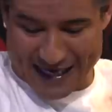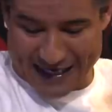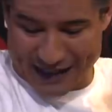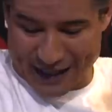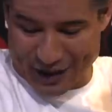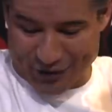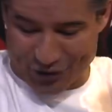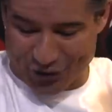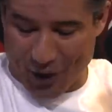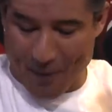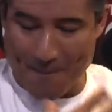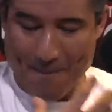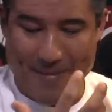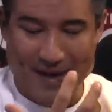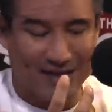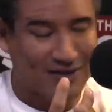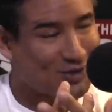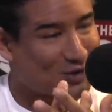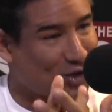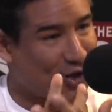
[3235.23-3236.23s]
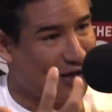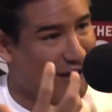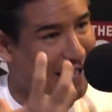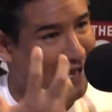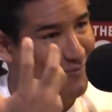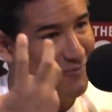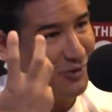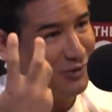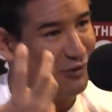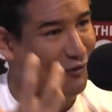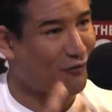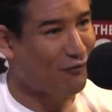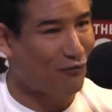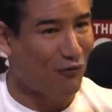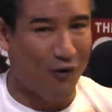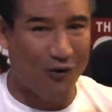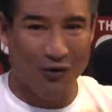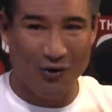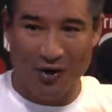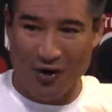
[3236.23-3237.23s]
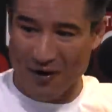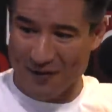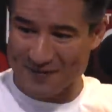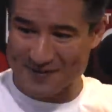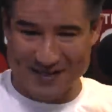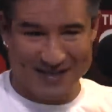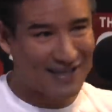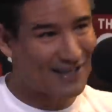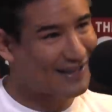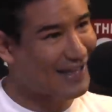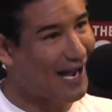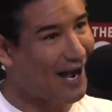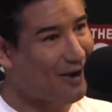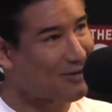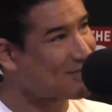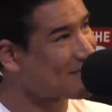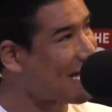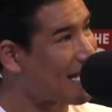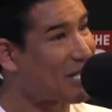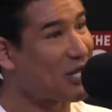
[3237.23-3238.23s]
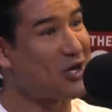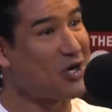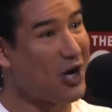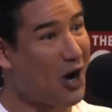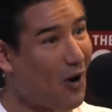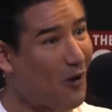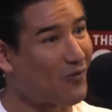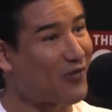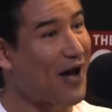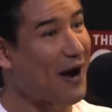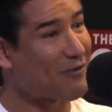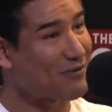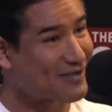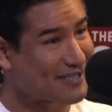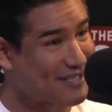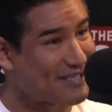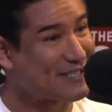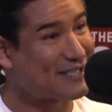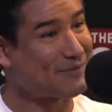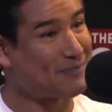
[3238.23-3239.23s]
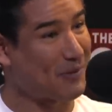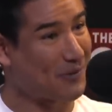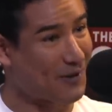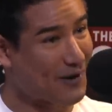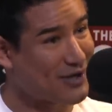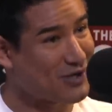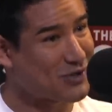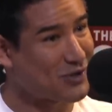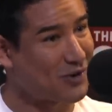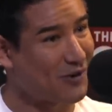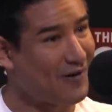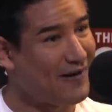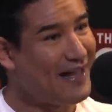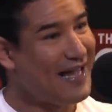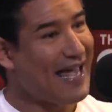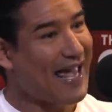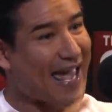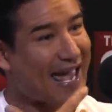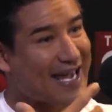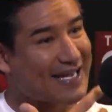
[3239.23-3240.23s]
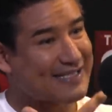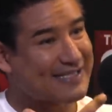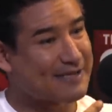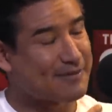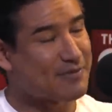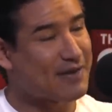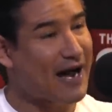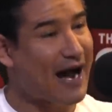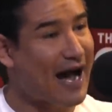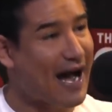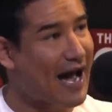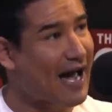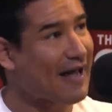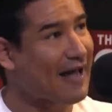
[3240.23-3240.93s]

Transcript: the mitts on him with the forearms and the, I was like, "Yo, that was inspirational. Handsome guy.